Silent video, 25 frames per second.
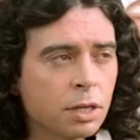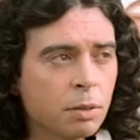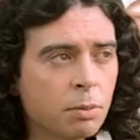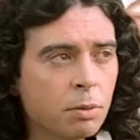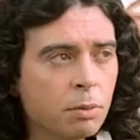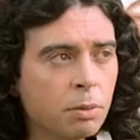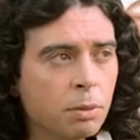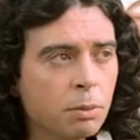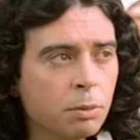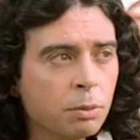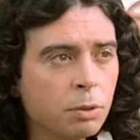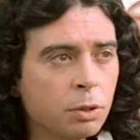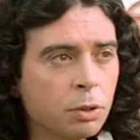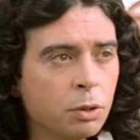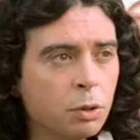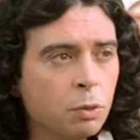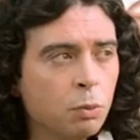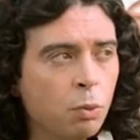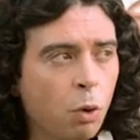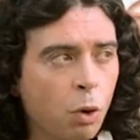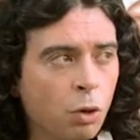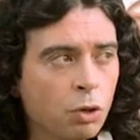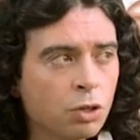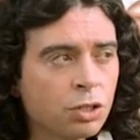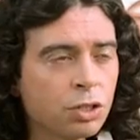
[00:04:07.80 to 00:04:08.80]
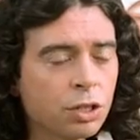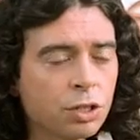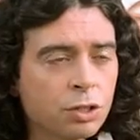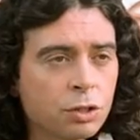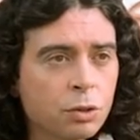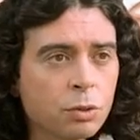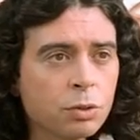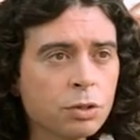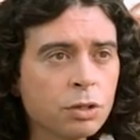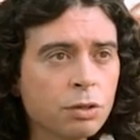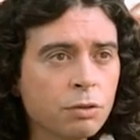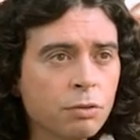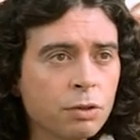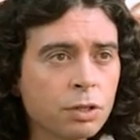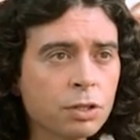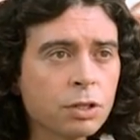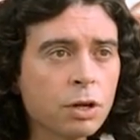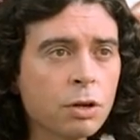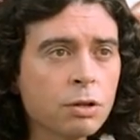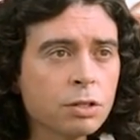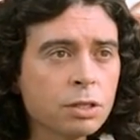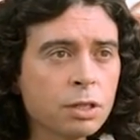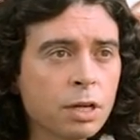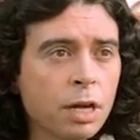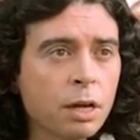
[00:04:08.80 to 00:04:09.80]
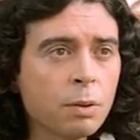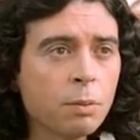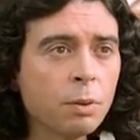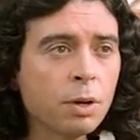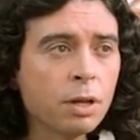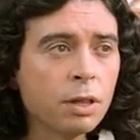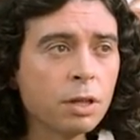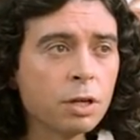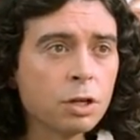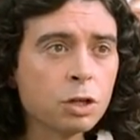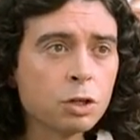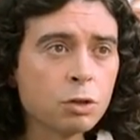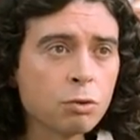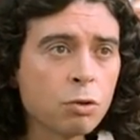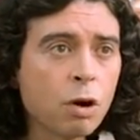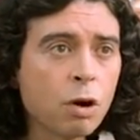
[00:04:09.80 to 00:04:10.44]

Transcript: the type of people that you want to sort of associate with and